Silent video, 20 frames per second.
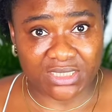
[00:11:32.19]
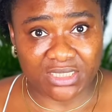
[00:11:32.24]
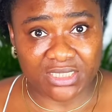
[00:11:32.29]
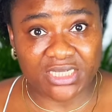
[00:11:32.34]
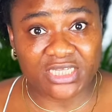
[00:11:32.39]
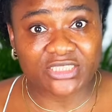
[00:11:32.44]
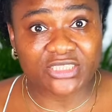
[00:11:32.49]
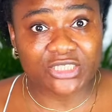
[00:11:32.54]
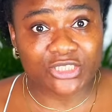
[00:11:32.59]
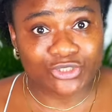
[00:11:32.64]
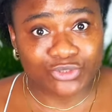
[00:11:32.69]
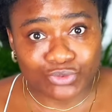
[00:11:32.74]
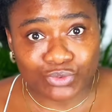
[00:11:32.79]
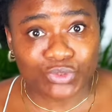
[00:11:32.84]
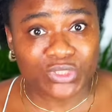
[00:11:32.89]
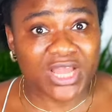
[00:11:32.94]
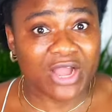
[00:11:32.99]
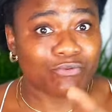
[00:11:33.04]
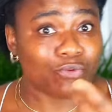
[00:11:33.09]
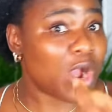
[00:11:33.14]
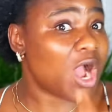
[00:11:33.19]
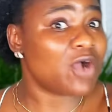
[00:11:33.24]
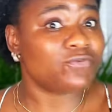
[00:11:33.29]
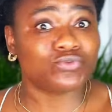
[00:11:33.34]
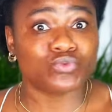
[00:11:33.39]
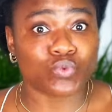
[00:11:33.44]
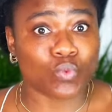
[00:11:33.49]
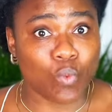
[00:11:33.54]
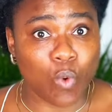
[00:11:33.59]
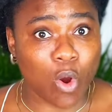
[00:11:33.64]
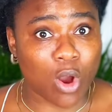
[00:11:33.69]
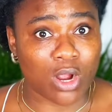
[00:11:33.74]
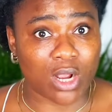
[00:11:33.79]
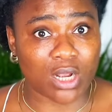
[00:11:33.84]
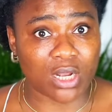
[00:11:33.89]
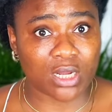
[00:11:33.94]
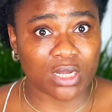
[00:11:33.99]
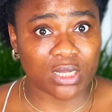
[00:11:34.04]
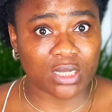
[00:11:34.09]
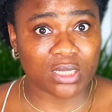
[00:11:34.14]
It is you that will have to
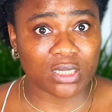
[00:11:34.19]
work.